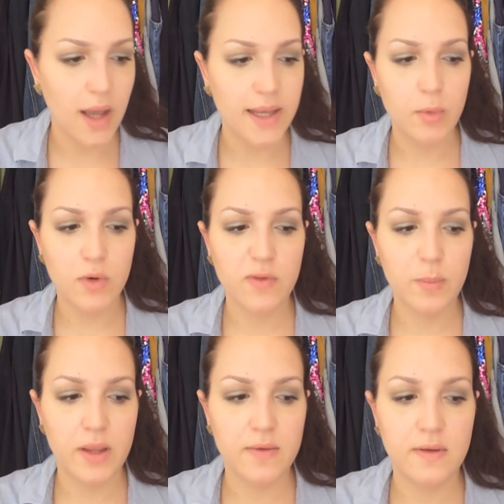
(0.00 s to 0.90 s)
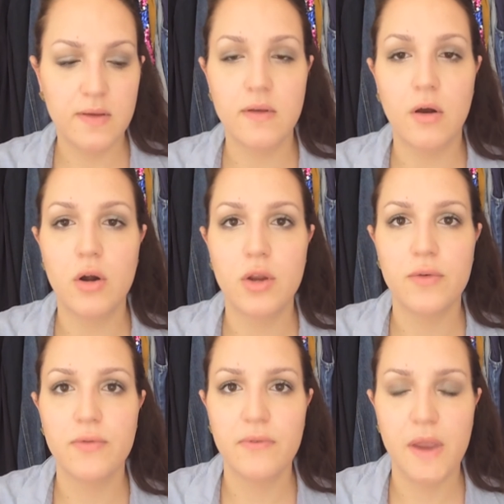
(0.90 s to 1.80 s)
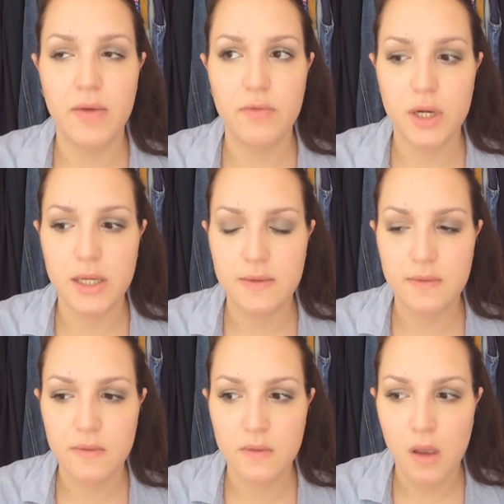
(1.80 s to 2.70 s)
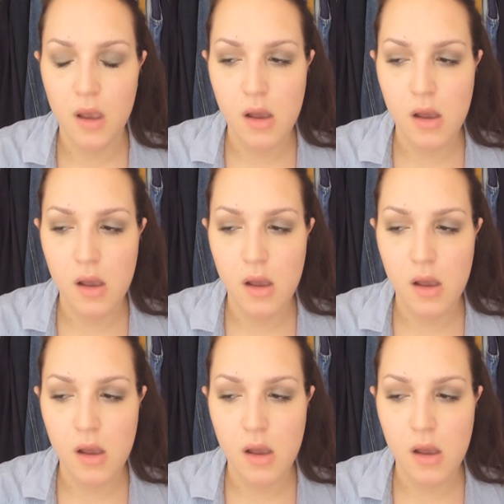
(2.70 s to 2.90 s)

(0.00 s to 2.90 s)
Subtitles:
animal species are your favorites?